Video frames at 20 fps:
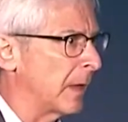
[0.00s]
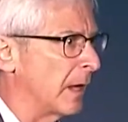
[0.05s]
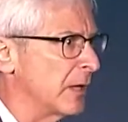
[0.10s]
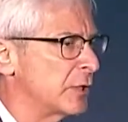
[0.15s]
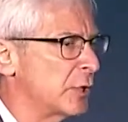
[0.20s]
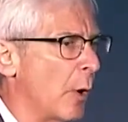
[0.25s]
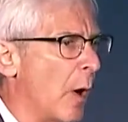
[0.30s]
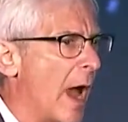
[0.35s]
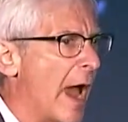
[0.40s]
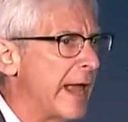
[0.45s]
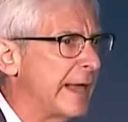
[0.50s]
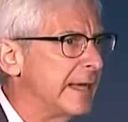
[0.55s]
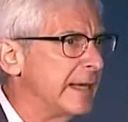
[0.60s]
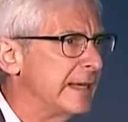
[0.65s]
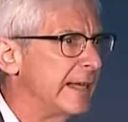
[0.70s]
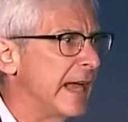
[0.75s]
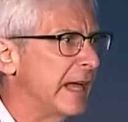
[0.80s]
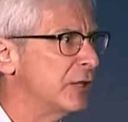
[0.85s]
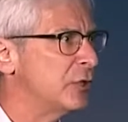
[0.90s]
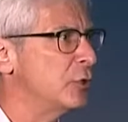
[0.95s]
So I can
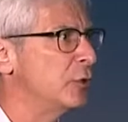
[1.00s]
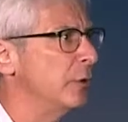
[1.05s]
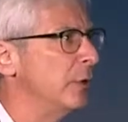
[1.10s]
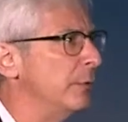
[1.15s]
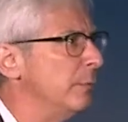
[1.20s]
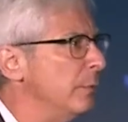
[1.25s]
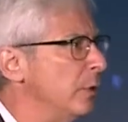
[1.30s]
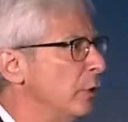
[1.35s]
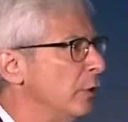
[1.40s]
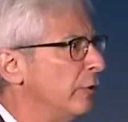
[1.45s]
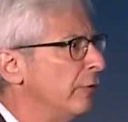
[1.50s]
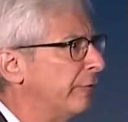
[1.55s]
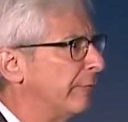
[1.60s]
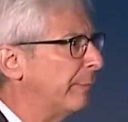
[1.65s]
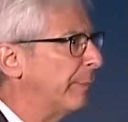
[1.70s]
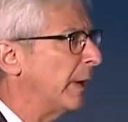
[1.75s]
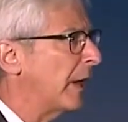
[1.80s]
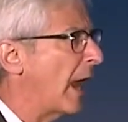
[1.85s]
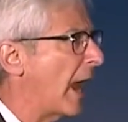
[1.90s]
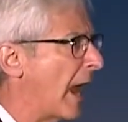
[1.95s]
get you to move,
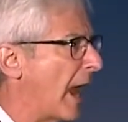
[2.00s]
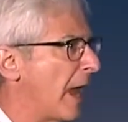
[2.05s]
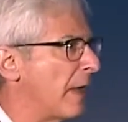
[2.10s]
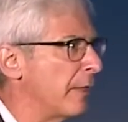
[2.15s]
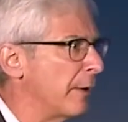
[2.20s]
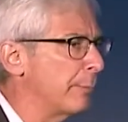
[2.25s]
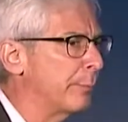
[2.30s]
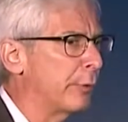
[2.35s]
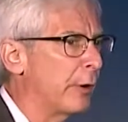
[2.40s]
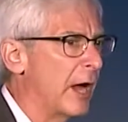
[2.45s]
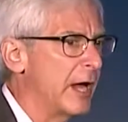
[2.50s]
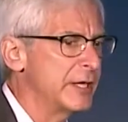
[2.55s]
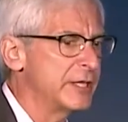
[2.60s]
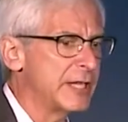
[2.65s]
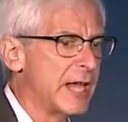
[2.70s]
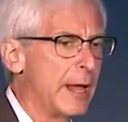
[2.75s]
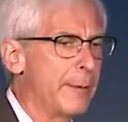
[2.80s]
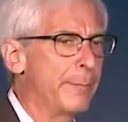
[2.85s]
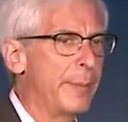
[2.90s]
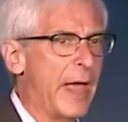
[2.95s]
but the price
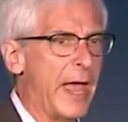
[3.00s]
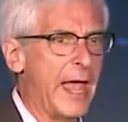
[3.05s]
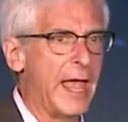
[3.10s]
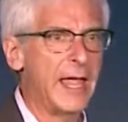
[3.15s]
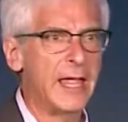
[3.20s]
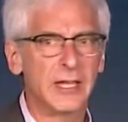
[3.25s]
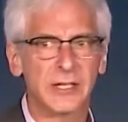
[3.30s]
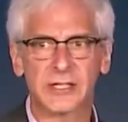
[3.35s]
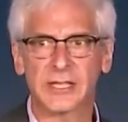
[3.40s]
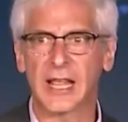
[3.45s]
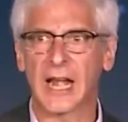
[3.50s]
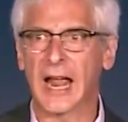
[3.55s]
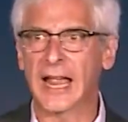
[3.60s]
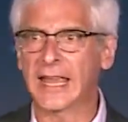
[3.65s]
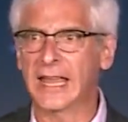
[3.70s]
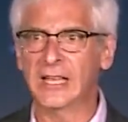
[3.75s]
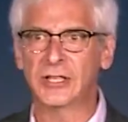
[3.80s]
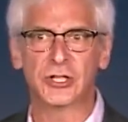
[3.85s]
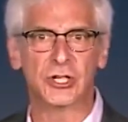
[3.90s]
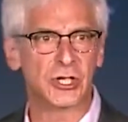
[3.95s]
I pay is that I
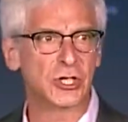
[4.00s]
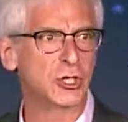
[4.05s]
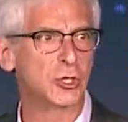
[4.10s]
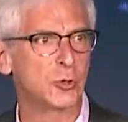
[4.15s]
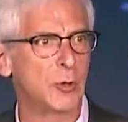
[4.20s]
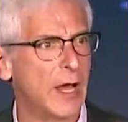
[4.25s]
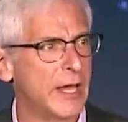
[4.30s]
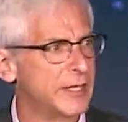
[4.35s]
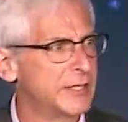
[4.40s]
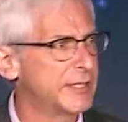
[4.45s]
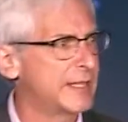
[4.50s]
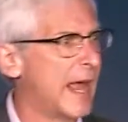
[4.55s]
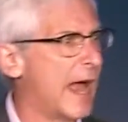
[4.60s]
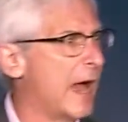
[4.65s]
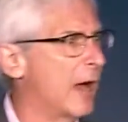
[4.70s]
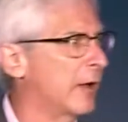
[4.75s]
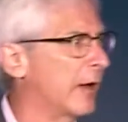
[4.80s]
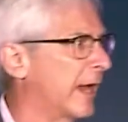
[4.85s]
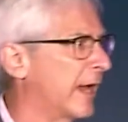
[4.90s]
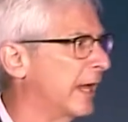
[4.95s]
get you stressed
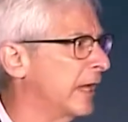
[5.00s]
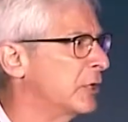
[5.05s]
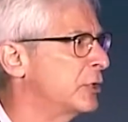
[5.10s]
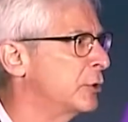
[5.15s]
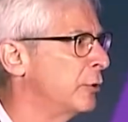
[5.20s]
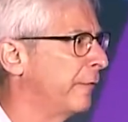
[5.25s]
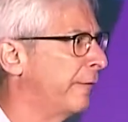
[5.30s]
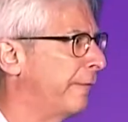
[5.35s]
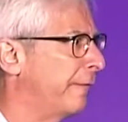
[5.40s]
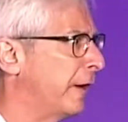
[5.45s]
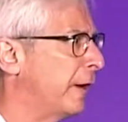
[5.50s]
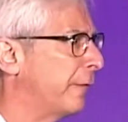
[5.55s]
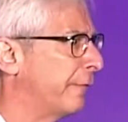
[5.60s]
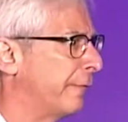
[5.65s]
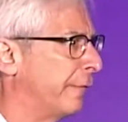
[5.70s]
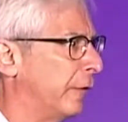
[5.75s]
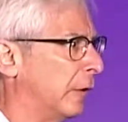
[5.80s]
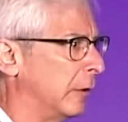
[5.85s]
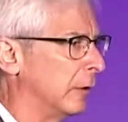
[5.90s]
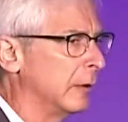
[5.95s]
out, I get you
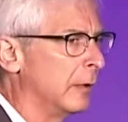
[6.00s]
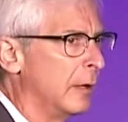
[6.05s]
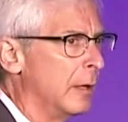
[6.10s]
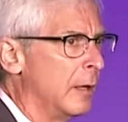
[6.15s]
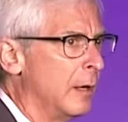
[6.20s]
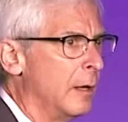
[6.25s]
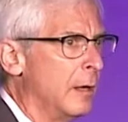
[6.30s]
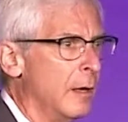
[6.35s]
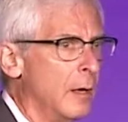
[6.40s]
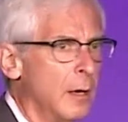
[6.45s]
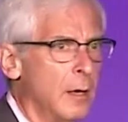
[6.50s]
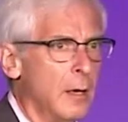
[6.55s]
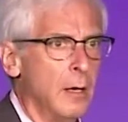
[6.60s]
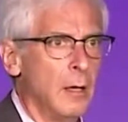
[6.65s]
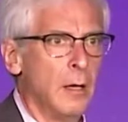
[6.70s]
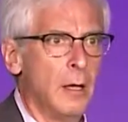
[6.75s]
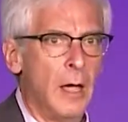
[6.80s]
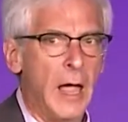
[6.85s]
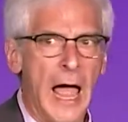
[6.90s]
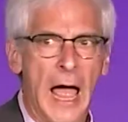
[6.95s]
fearful.
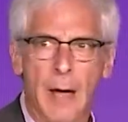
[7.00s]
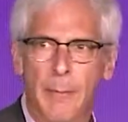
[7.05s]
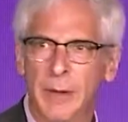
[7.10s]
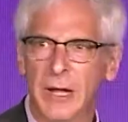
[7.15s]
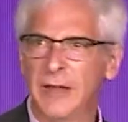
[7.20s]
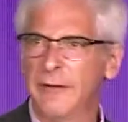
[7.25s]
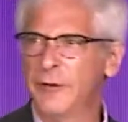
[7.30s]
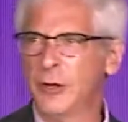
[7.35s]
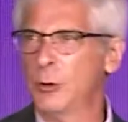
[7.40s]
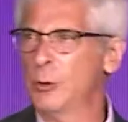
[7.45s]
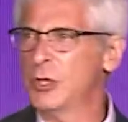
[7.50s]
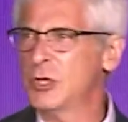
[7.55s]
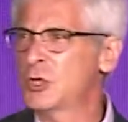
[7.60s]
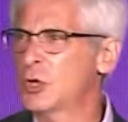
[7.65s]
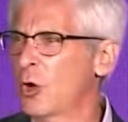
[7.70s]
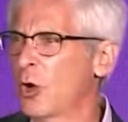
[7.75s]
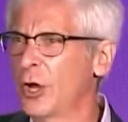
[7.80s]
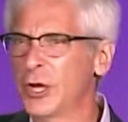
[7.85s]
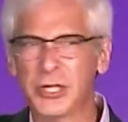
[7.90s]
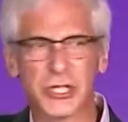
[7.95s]
How many of you
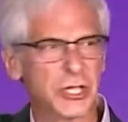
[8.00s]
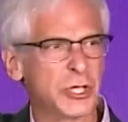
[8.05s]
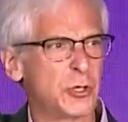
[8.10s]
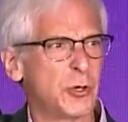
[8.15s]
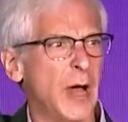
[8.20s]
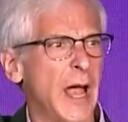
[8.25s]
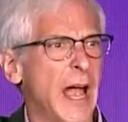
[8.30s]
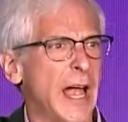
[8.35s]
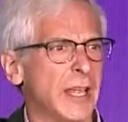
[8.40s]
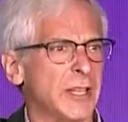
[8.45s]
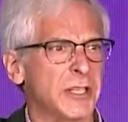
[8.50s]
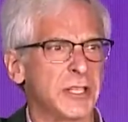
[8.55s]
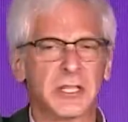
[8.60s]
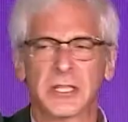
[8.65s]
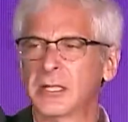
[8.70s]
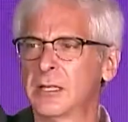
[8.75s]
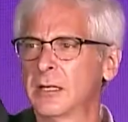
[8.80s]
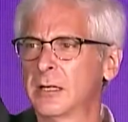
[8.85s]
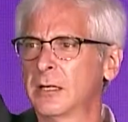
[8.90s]
enjoy stress?